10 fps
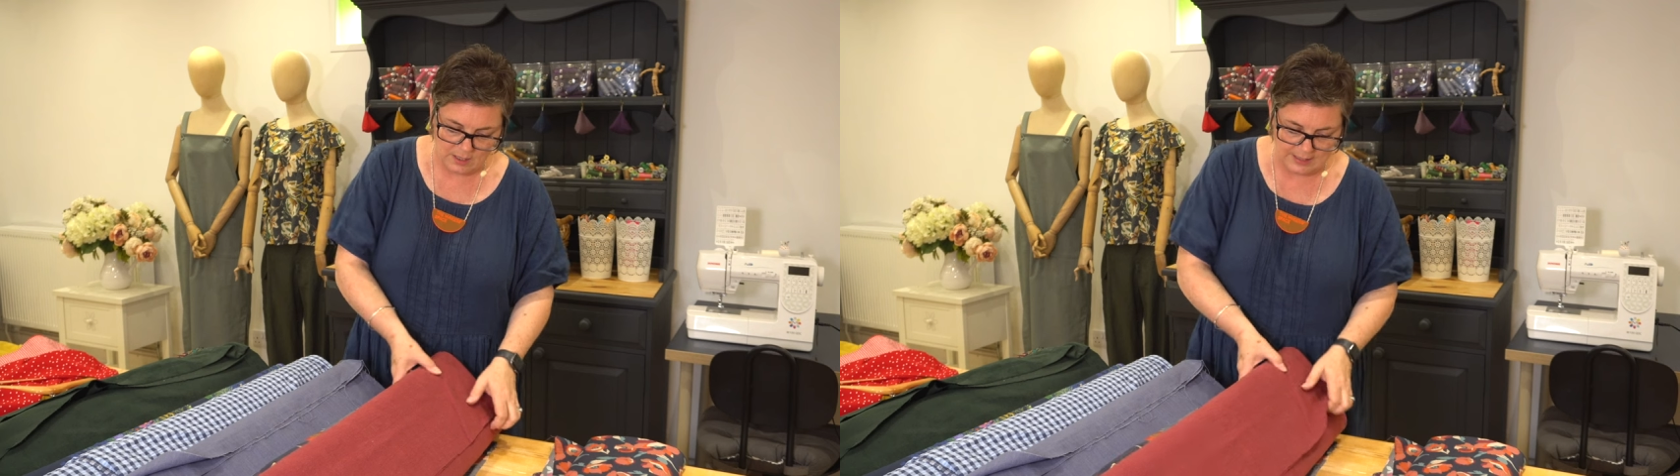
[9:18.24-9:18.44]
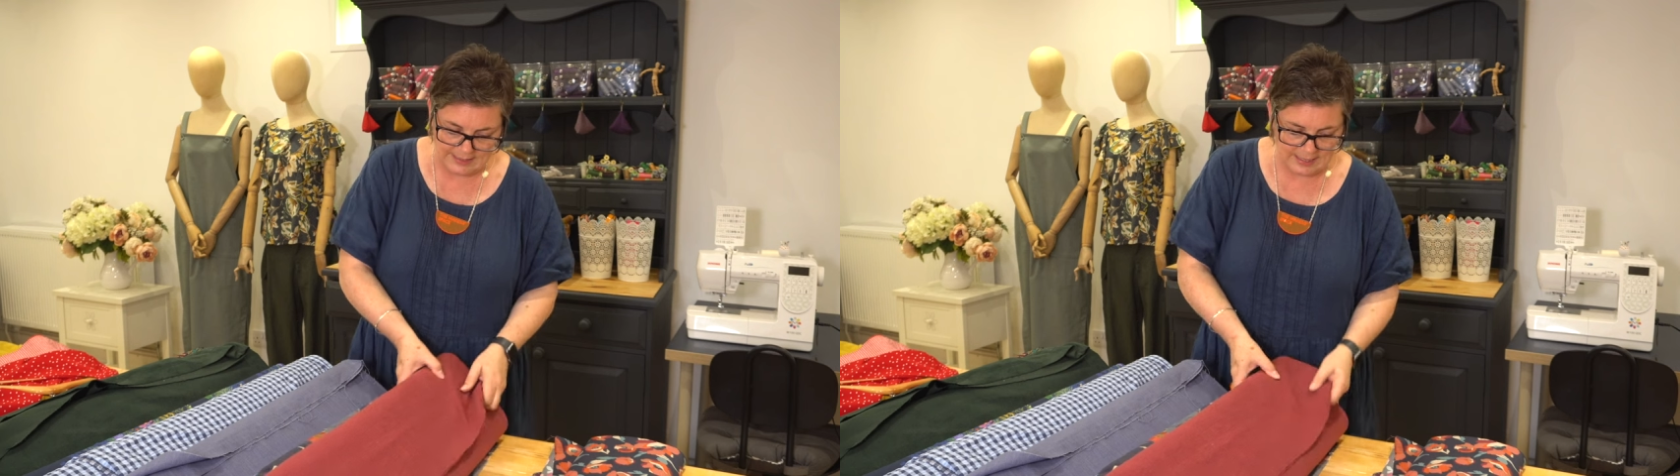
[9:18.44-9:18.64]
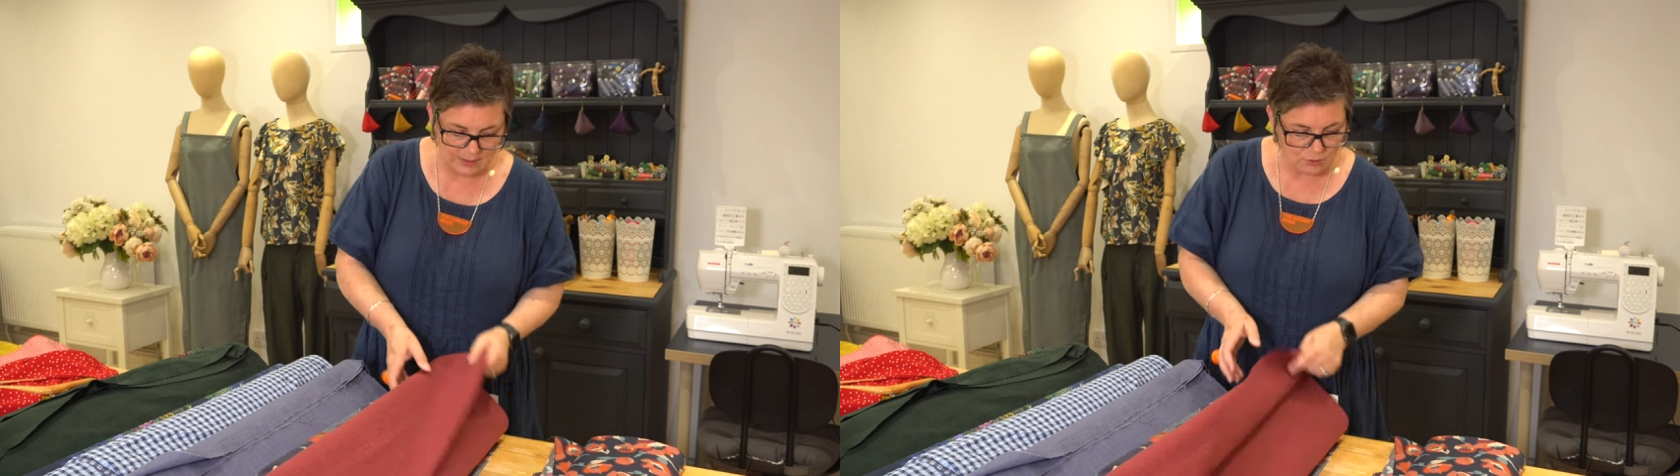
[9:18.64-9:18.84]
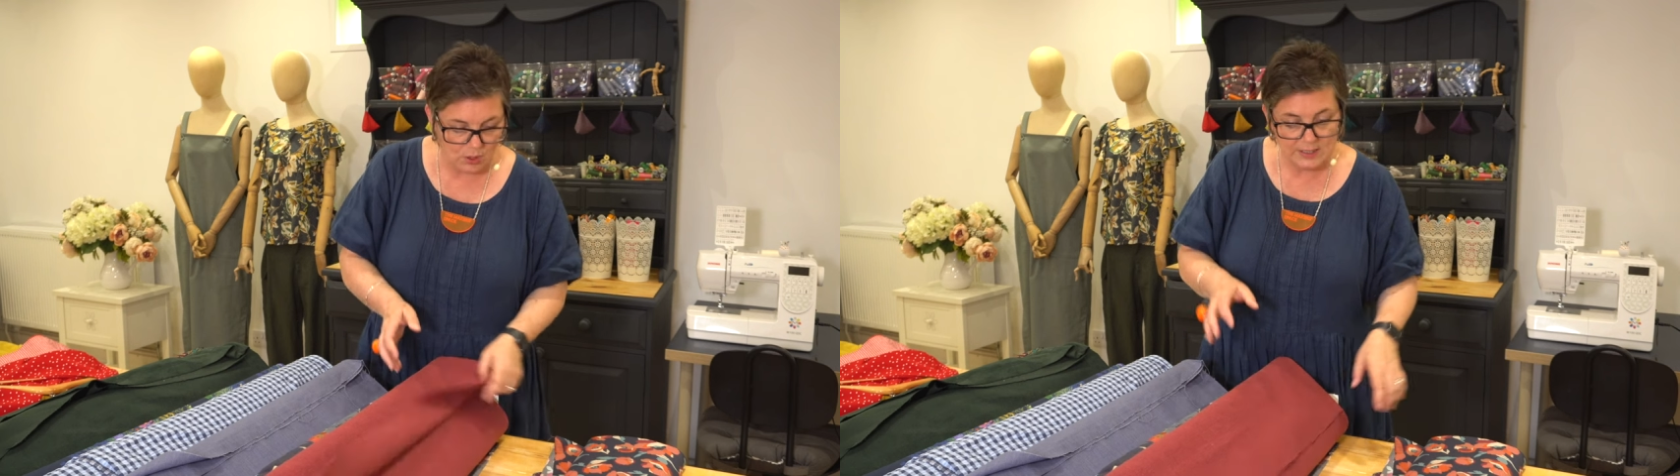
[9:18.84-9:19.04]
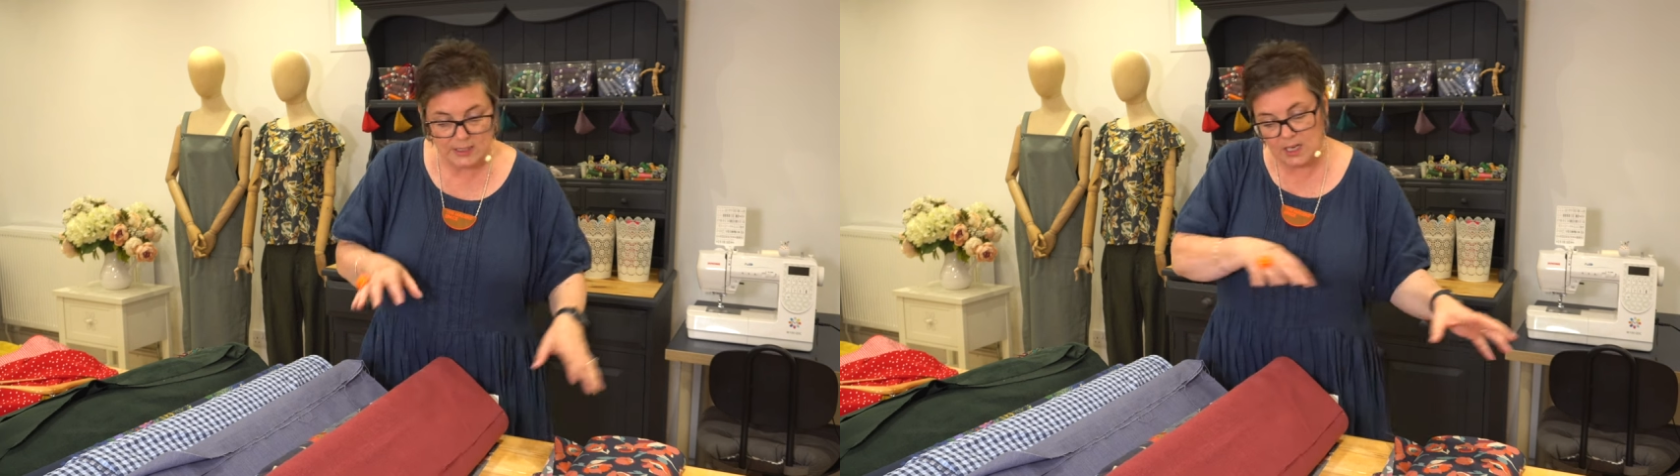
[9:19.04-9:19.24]
again,
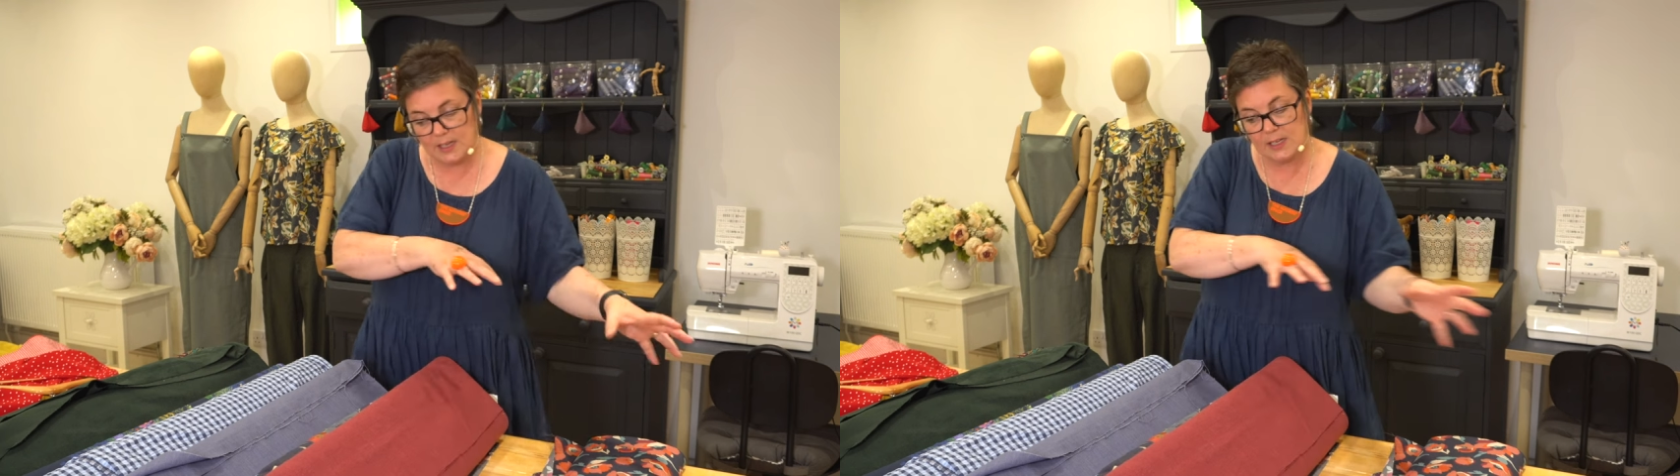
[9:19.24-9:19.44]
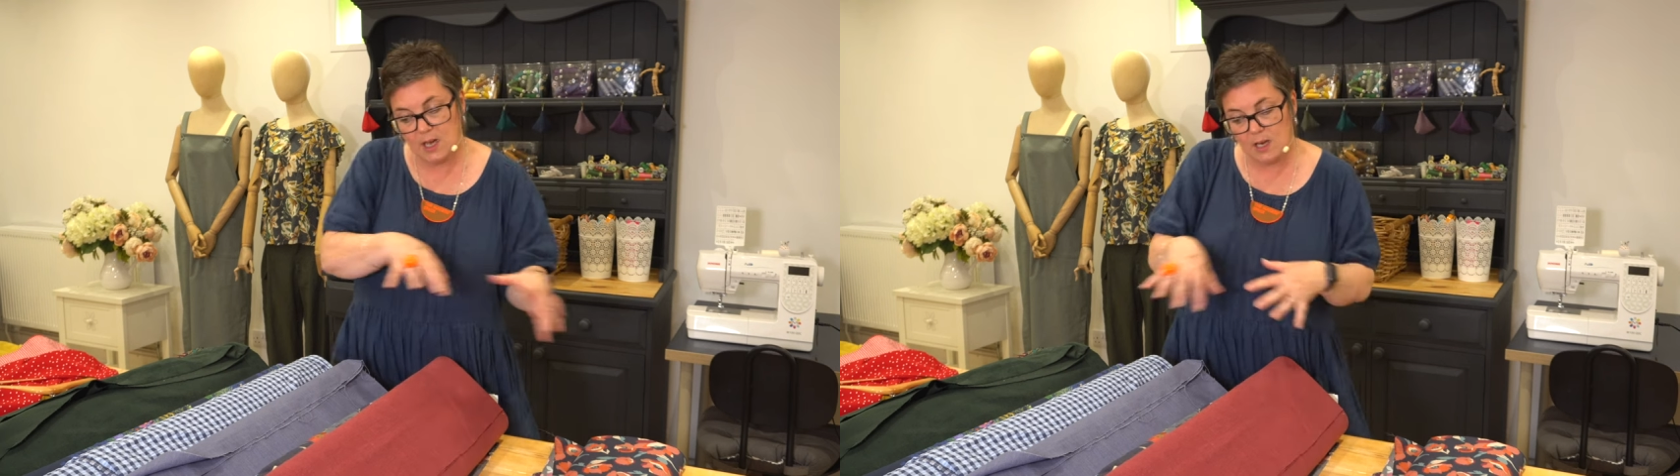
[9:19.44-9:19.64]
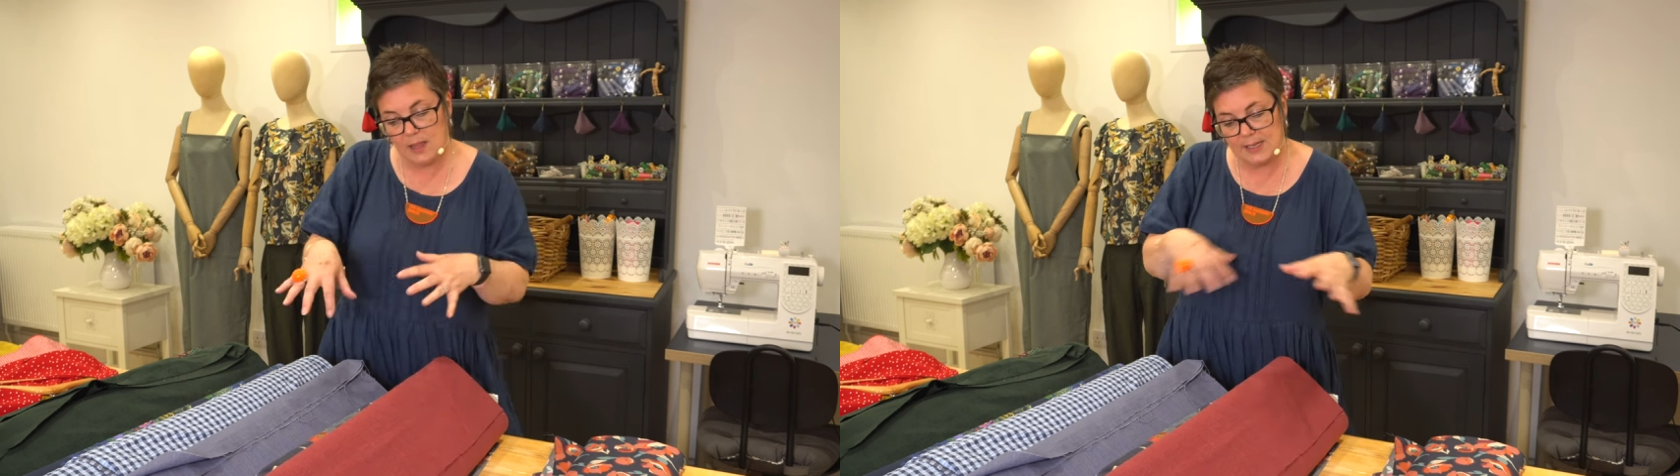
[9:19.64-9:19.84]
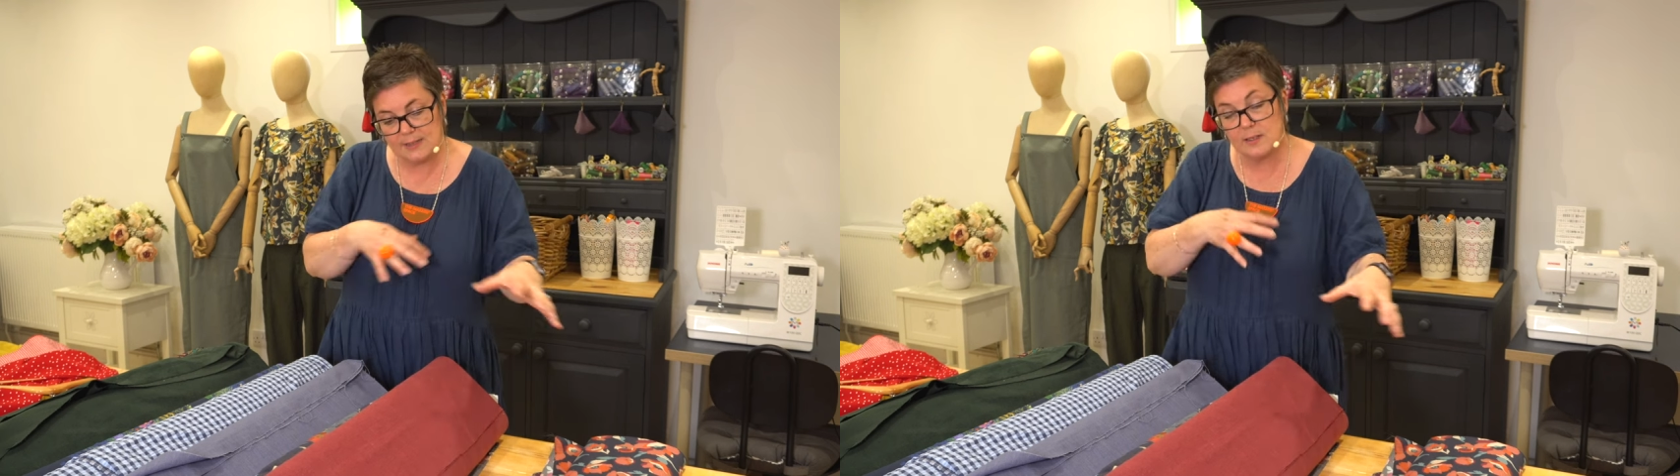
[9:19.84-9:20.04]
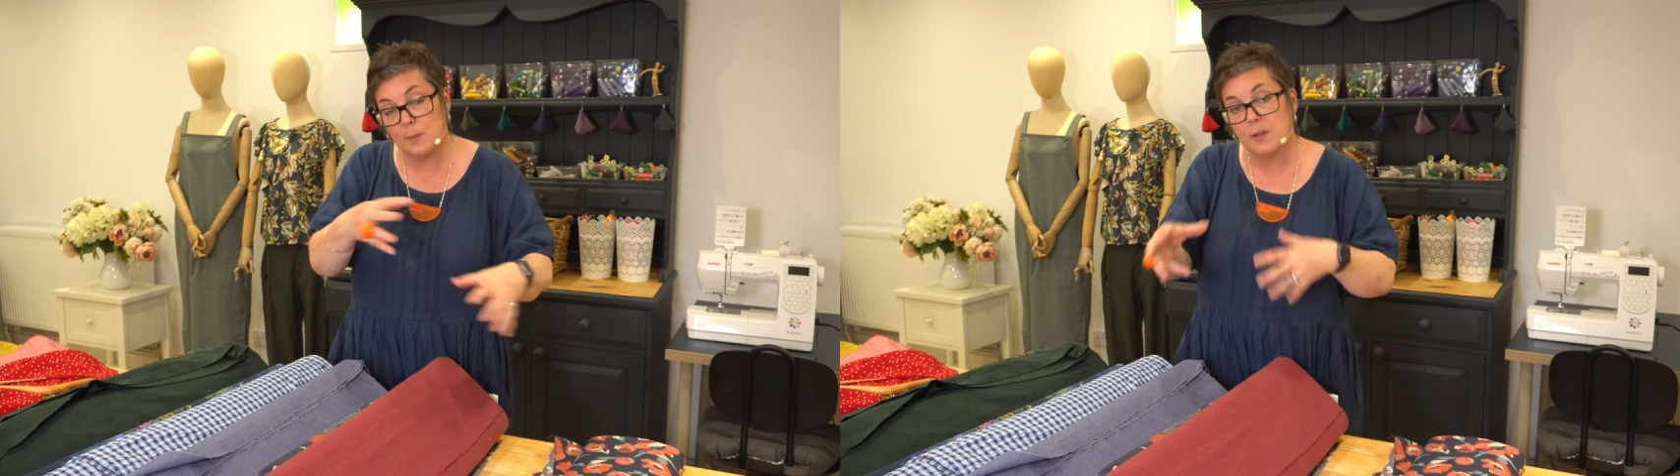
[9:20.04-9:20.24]
trying to kind of colour
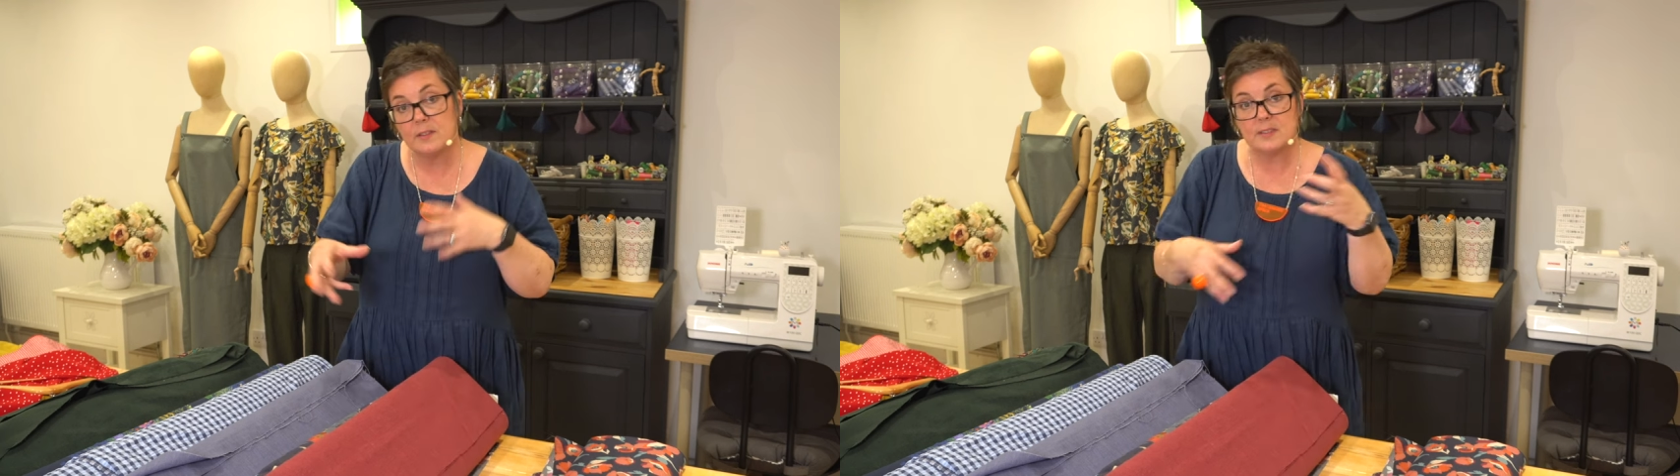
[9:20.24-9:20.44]
things up and